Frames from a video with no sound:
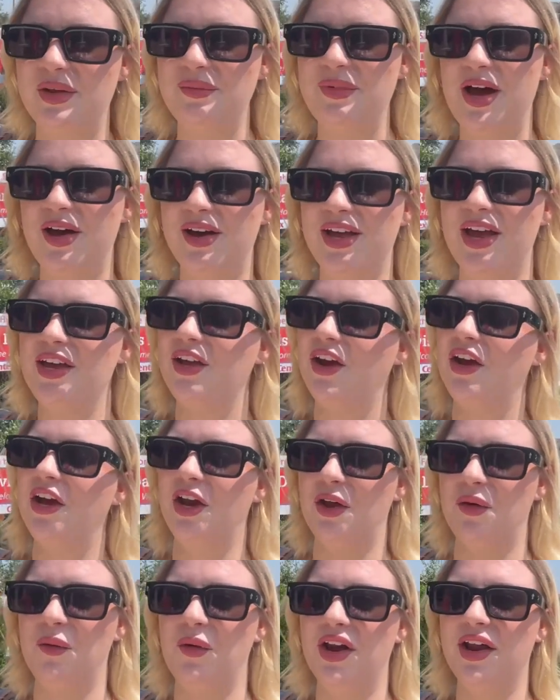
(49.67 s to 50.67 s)
about it, you're
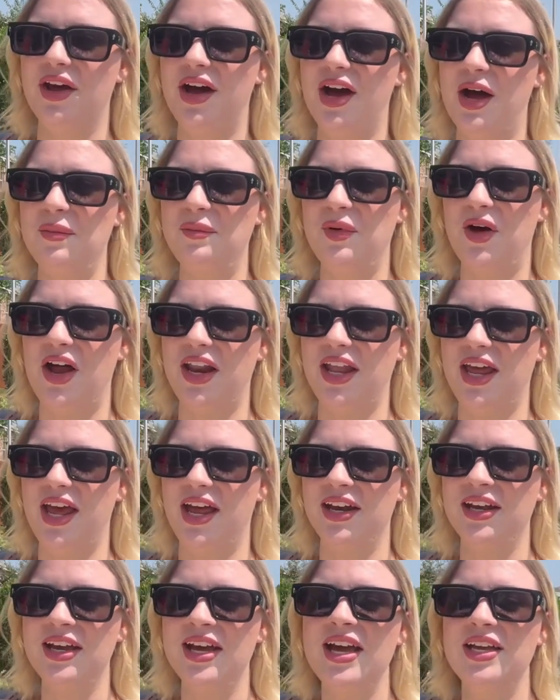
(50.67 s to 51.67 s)
gonna wanna hop on
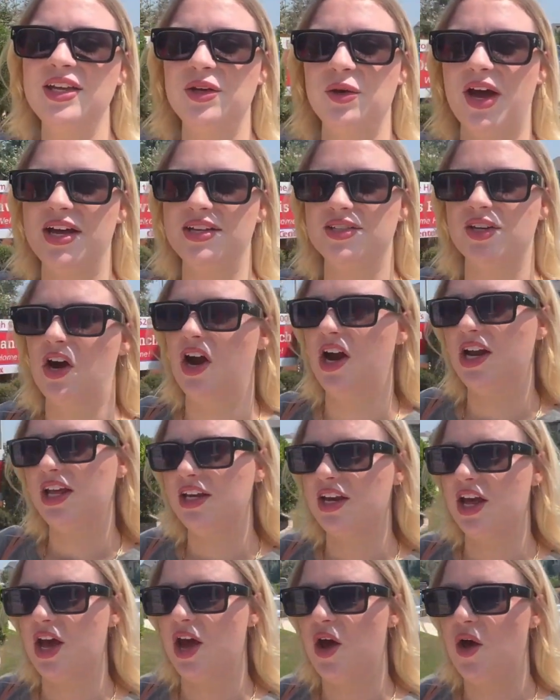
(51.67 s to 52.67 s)
it. You guys already
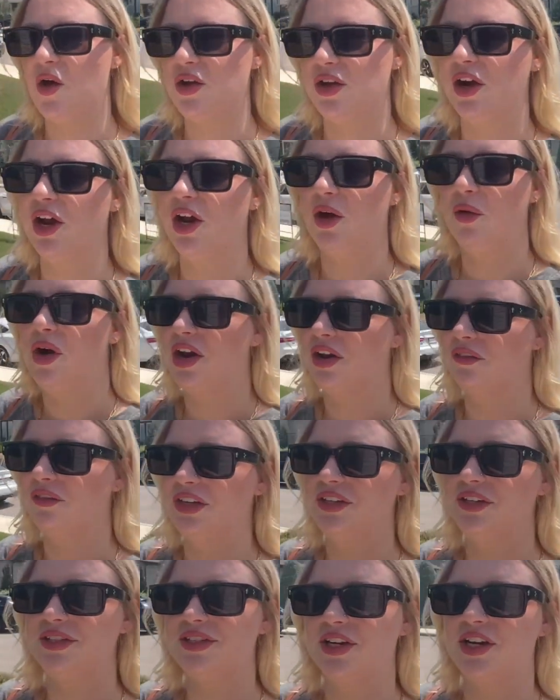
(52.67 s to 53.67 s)
know you're gonna want a
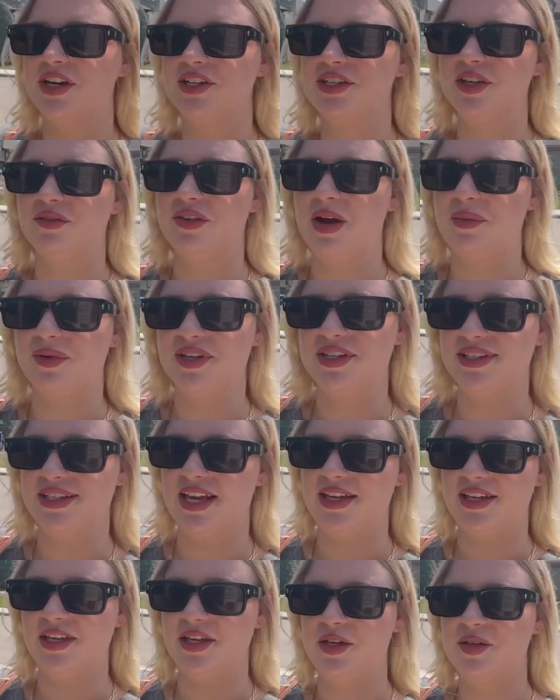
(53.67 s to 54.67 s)
realtor to
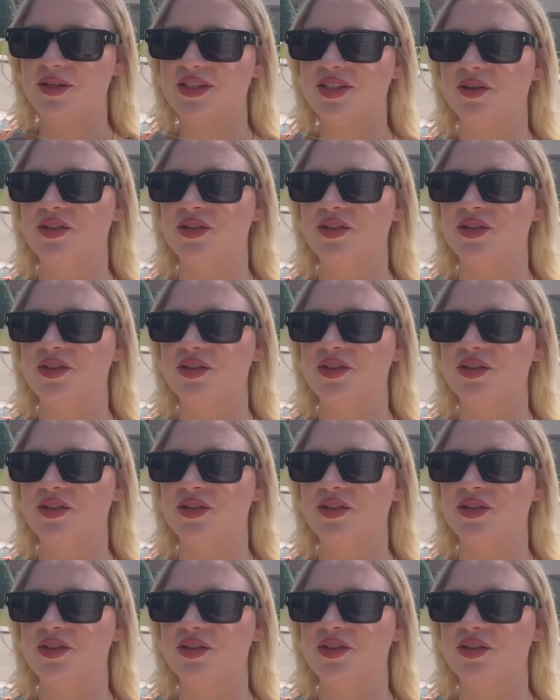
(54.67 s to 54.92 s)
represent you, so